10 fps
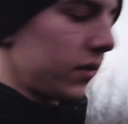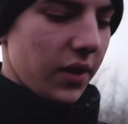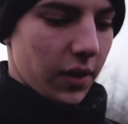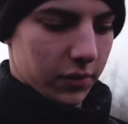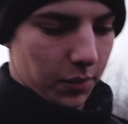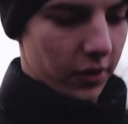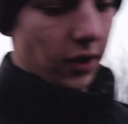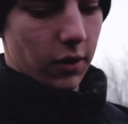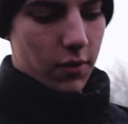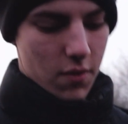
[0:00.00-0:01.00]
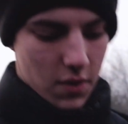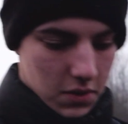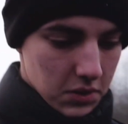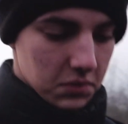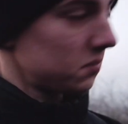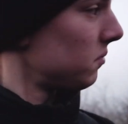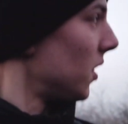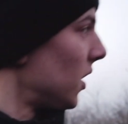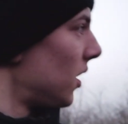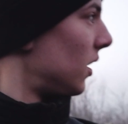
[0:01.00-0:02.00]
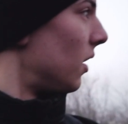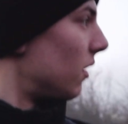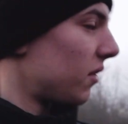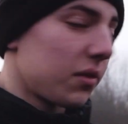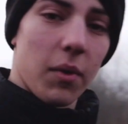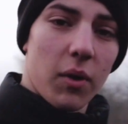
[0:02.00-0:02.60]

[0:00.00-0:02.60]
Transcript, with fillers: So that was pretty cool. Some